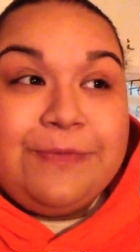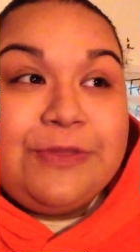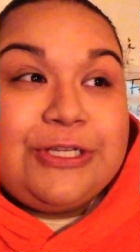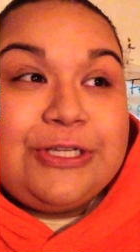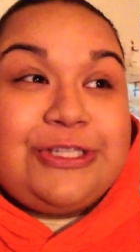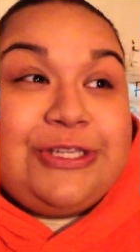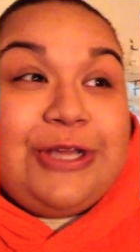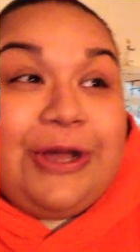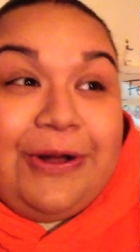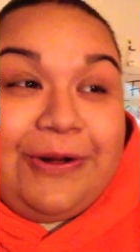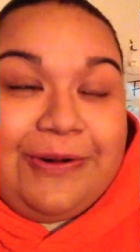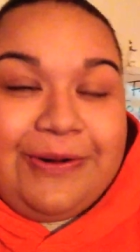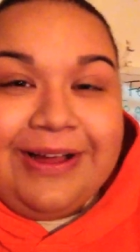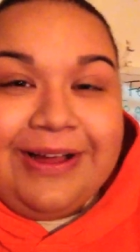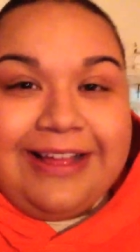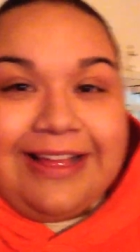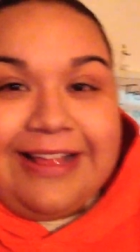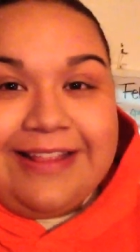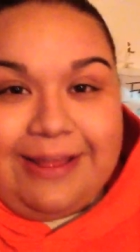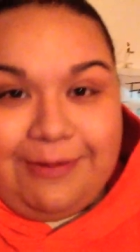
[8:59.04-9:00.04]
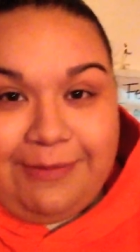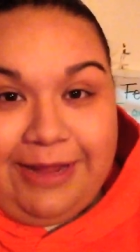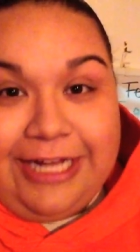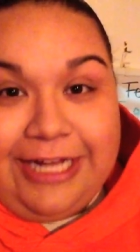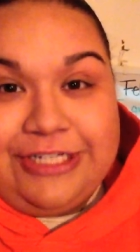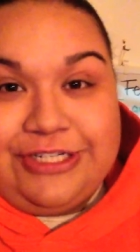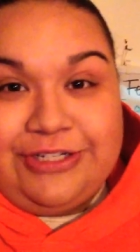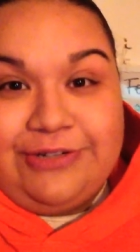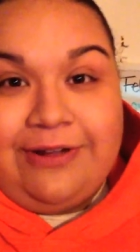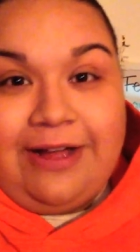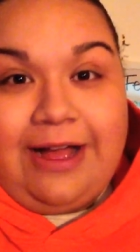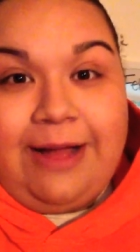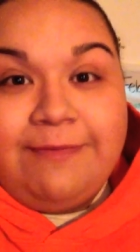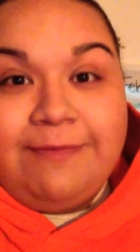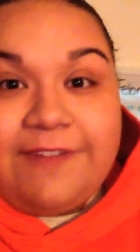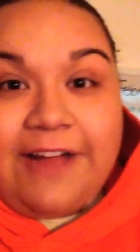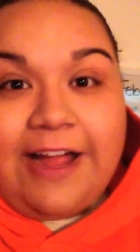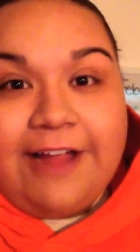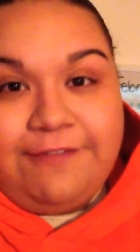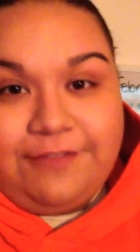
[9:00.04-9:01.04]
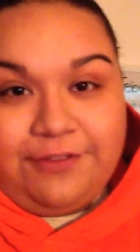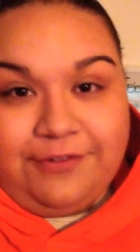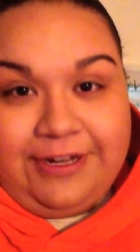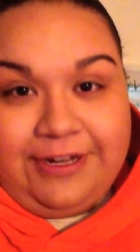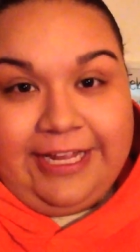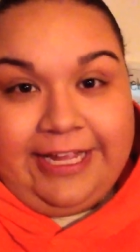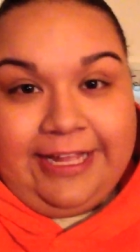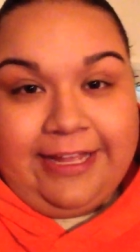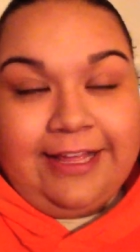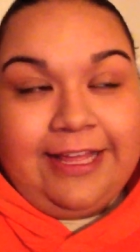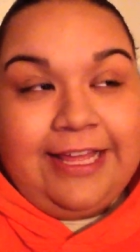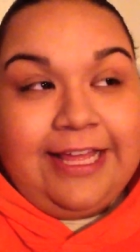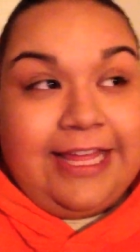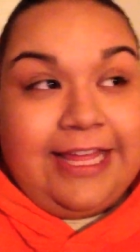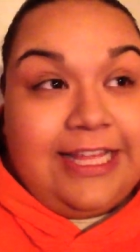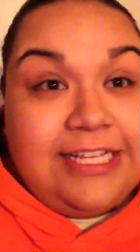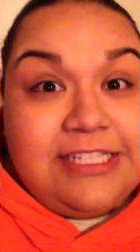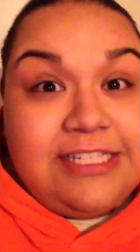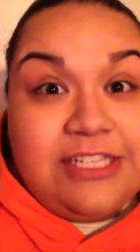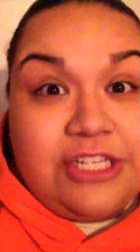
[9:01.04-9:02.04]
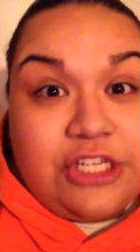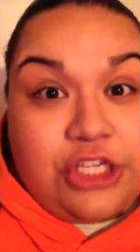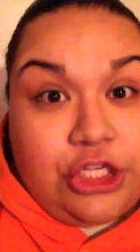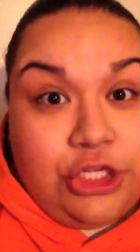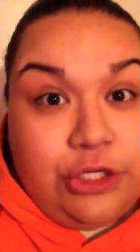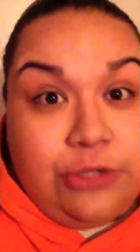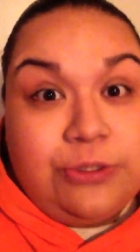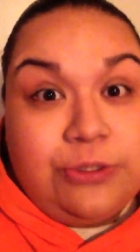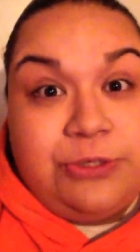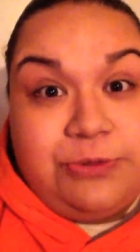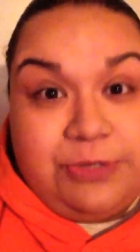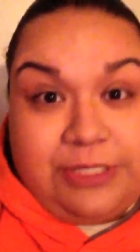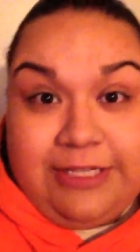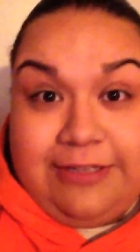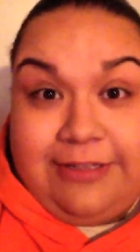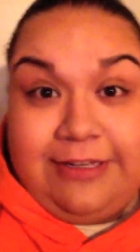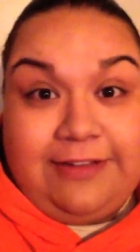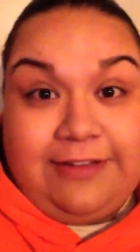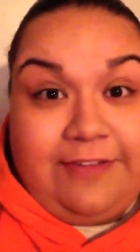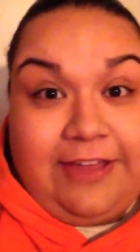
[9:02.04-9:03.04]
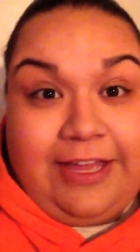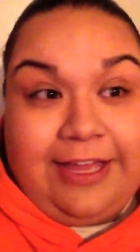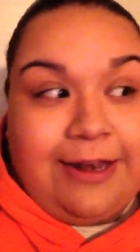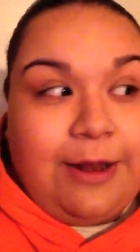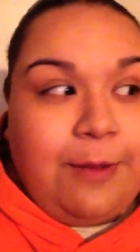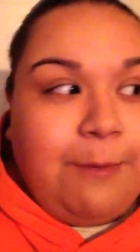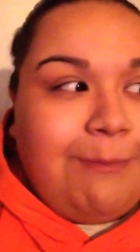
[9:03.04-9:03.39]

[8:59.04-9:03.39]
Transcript: So now mind you, I'm 5'3". This is a huge utility van.